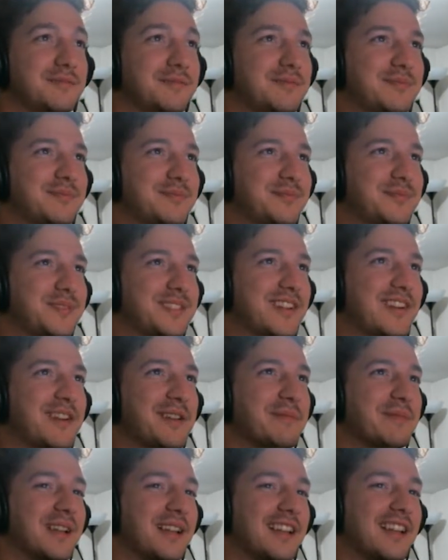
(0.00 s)
Sorry,
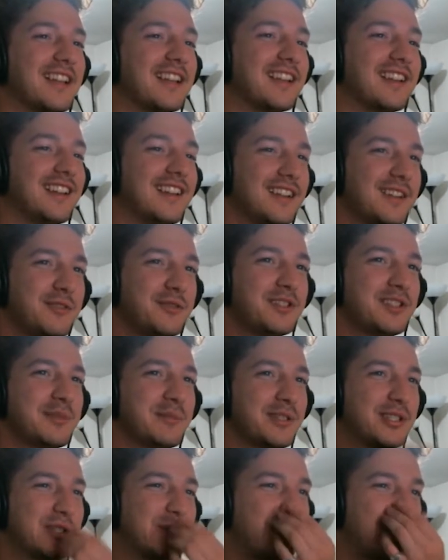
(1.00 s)
who's the
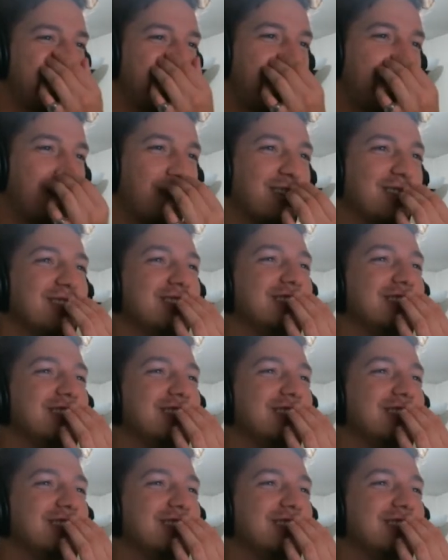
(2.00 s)
Bajoran, Marco?